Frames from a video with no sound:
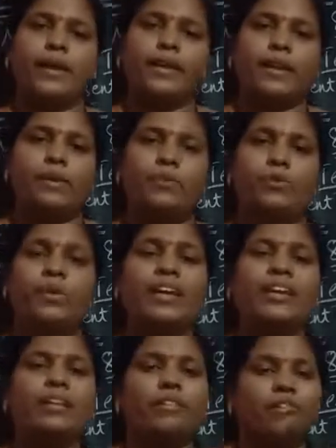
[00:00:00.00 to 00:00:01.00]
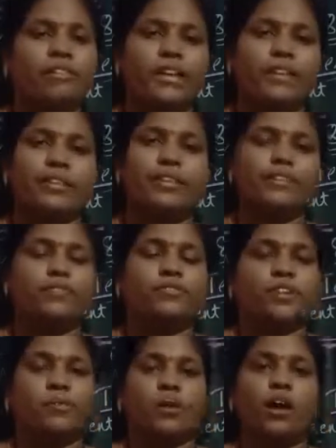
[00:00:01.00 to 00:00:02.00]
Everyone read that from
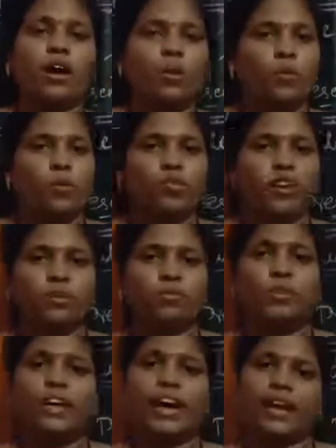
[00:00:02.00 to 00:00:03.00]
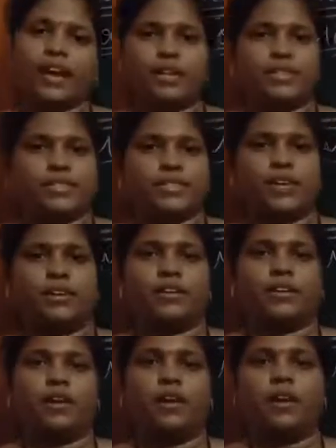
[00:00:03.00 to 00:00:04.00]
your workbook and understand it.
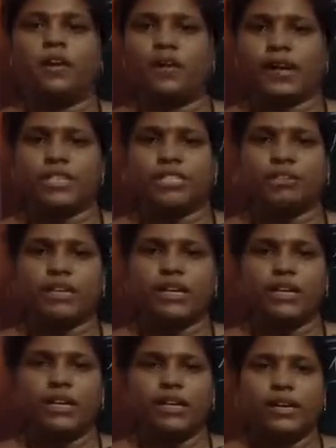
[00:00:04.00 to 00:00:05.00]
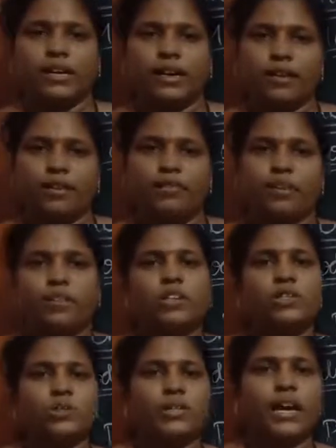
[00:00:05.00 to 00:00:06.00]
Okay, children? Everyone will do
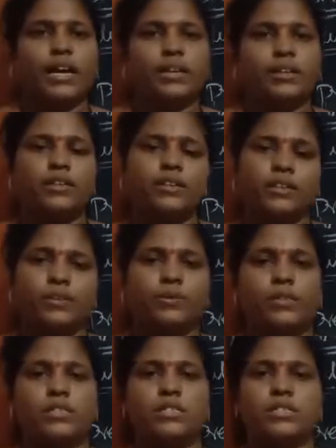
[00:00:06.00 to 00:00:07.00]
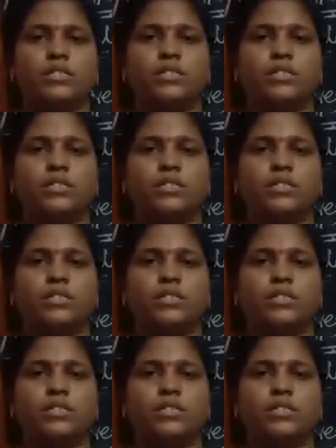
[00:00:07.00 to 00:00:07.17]
that? Do it.